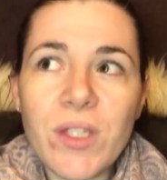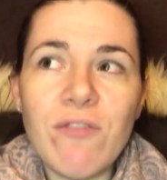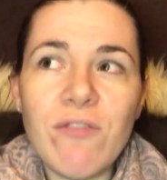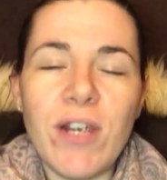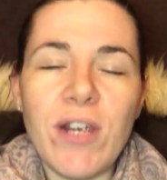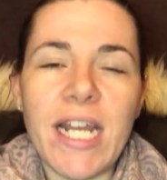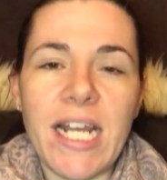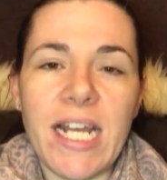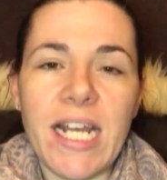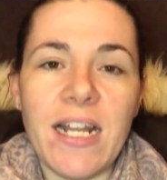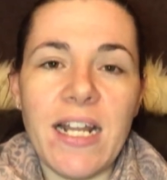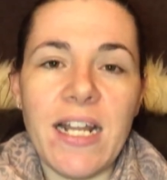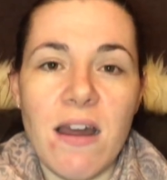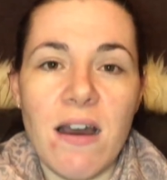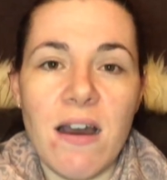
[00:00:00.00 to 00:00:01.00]

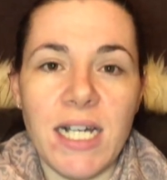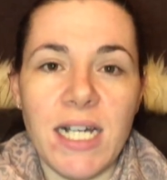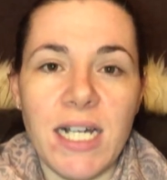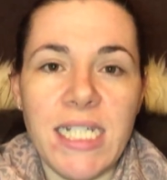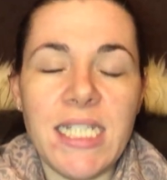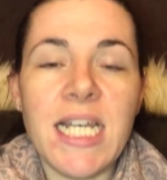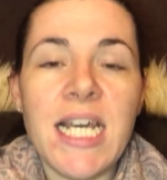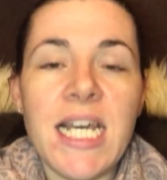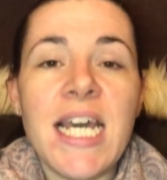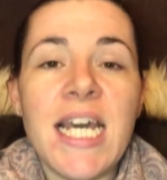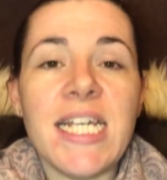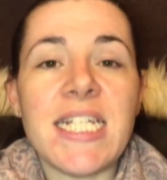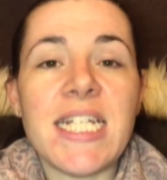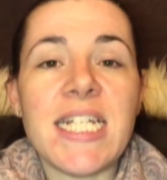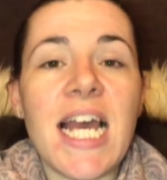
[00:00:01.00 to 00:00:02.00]
really nice
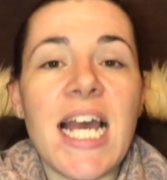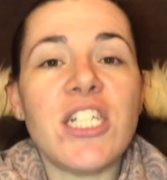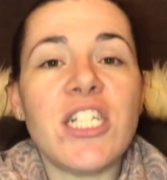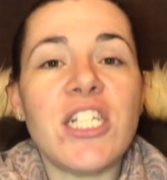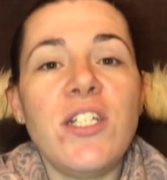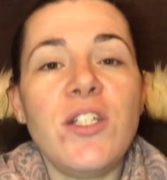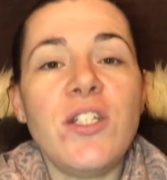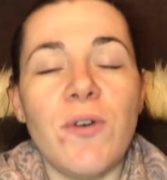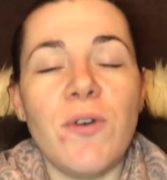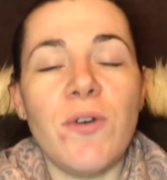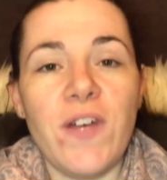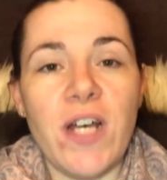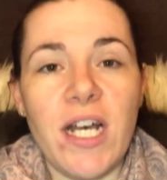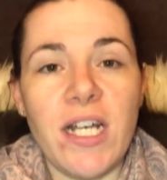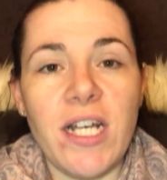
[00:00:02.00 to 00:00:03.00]
is to actually do a
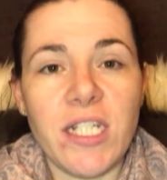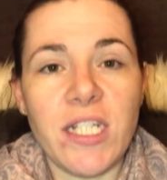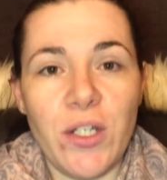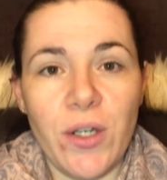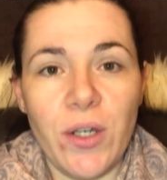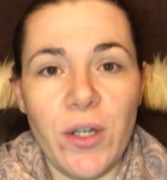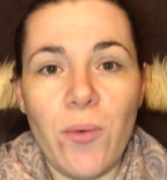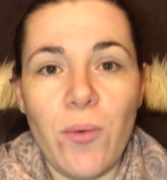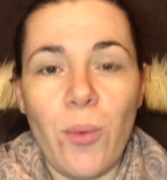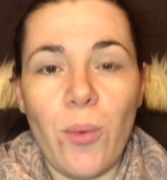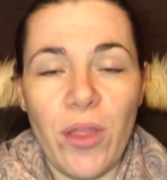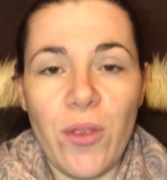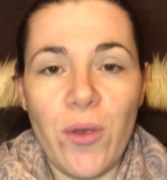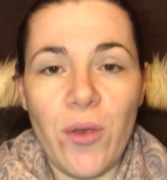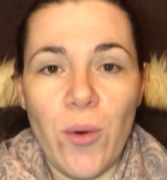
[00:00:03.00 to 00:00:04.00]
first look
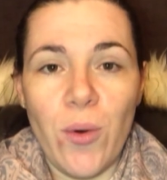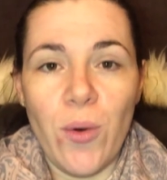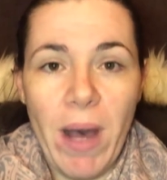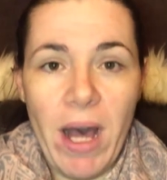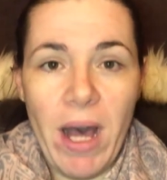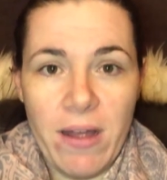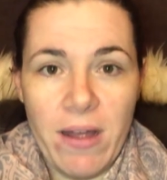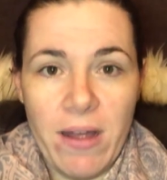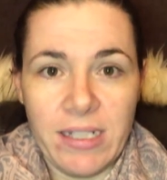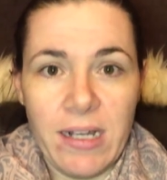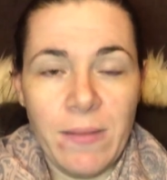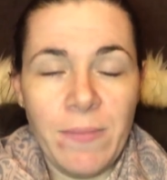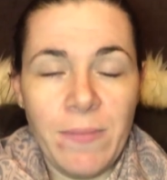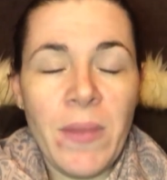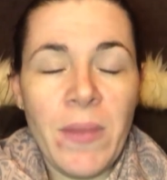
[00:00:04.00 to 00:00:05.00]
with your
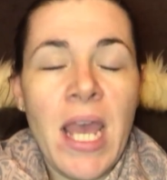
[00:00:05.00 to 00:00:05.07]
partner.